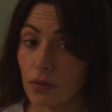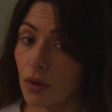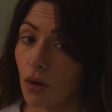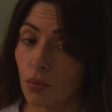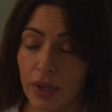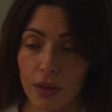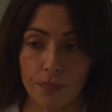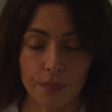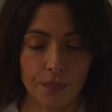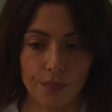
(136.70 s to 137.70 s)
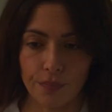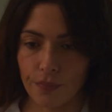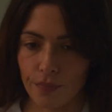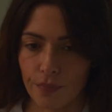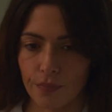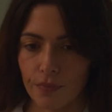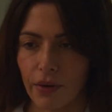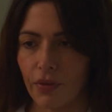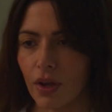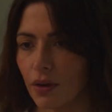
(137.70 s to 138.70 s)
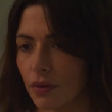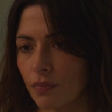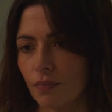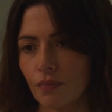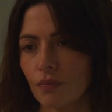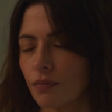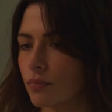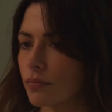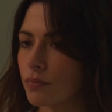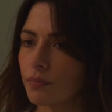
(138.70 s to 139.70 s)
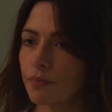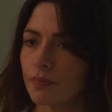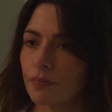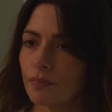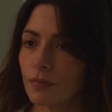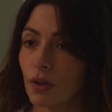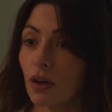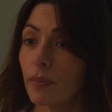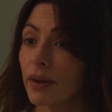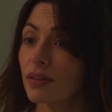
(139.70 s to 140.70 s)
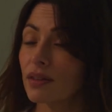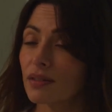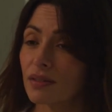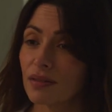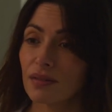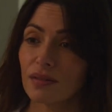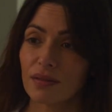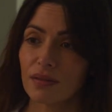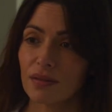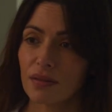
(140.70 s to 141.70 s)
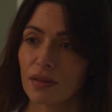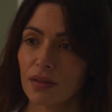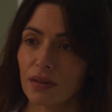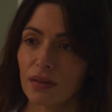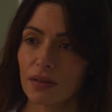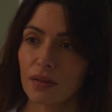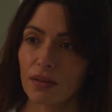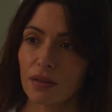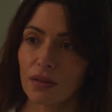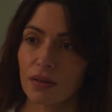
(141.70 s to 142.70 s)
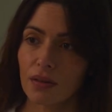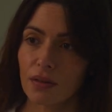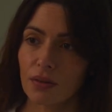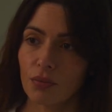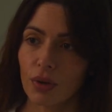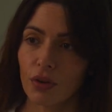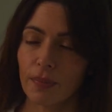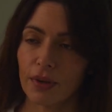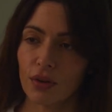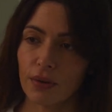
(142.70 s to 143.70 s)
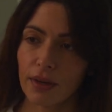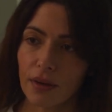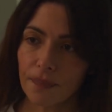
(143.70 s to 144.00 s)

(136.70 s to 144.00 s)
Um, you have kids and you throw kids into the mix and you throw time into the mix. And we all have wants and